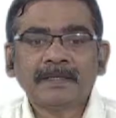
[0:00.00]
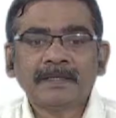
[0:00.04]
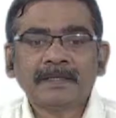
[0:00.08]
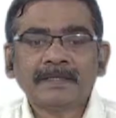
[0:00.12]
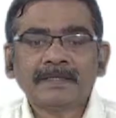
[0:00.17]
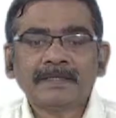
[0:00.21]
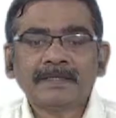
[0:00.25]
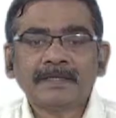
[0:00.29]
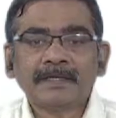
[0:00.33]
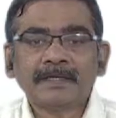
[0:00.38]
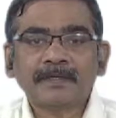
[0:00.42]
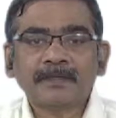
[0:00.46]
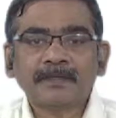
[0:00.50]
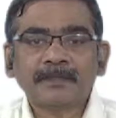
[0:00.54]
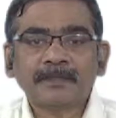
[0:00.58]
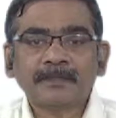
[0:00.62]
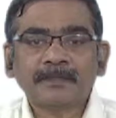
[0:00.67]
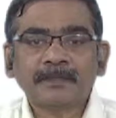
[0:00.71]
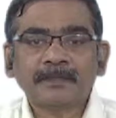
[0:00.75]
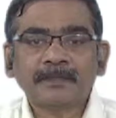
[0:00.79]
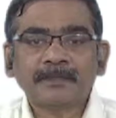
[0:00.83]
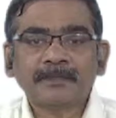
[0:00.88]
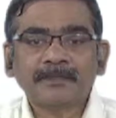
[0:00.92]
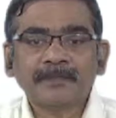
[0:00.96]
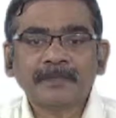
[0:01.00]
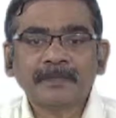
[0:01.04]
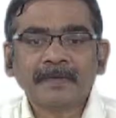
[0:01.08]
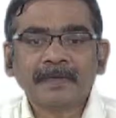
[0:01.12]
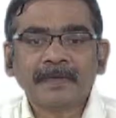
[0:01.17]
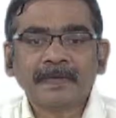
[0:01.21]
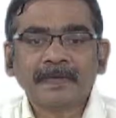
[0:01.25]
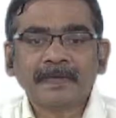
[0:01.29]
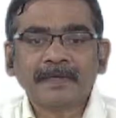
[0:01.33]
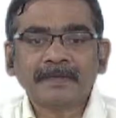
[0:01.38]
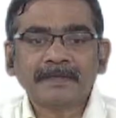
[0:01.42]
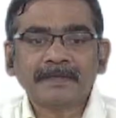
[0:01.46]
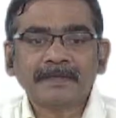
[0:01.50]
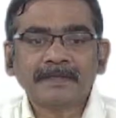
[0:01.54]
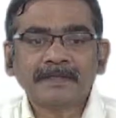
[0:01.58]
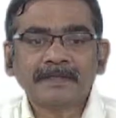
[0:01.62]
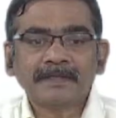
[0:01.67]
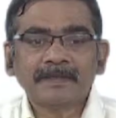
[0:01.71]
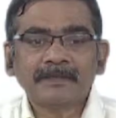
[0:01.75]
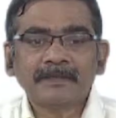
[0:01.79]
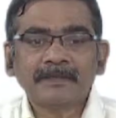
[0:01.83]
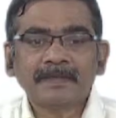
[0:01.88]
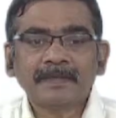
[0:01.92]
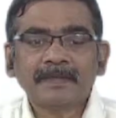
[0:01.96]
are said to
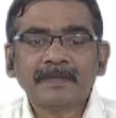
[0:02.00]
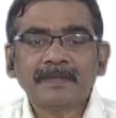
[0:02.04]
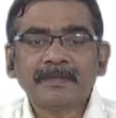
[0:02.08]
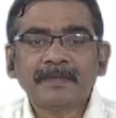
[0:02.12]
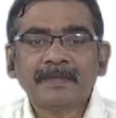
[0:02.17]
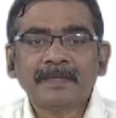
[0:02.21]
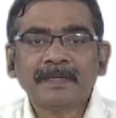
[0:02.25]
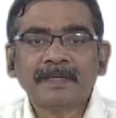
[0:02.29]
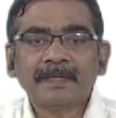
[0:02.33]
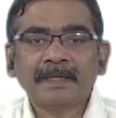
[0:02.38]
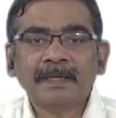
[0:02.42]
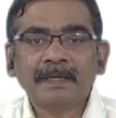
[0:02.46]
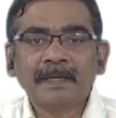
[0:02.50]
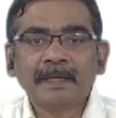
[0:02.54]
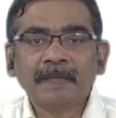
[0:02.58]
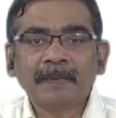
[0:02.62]
exist between